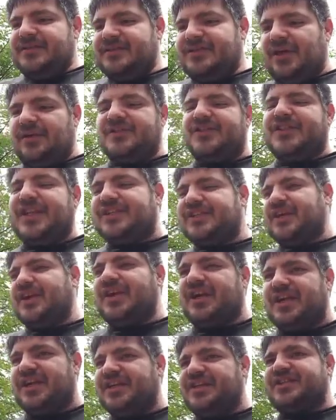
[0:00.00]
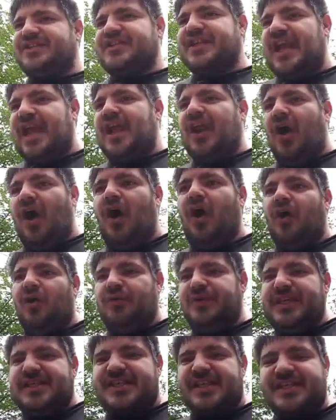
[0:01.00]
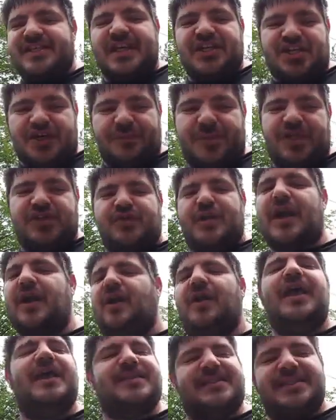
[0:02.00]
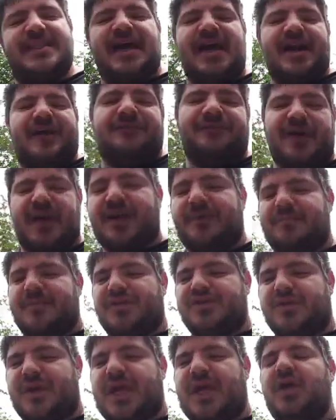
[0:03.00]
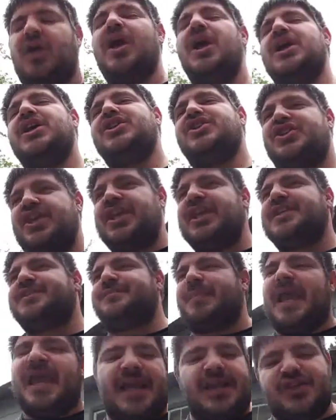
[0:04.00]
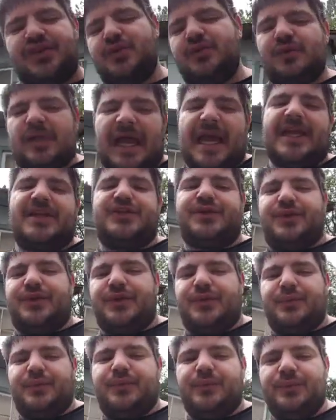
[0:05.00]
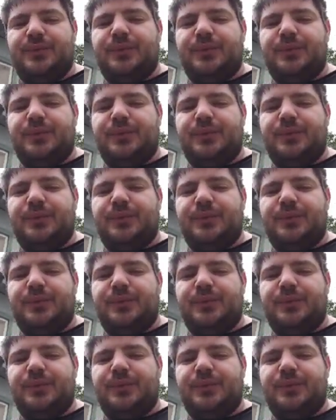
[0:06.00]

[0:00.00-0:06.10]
don't sit there and say, oh, this is such a betrayal. It's not a fucking betrayal. She is paid to lie to you.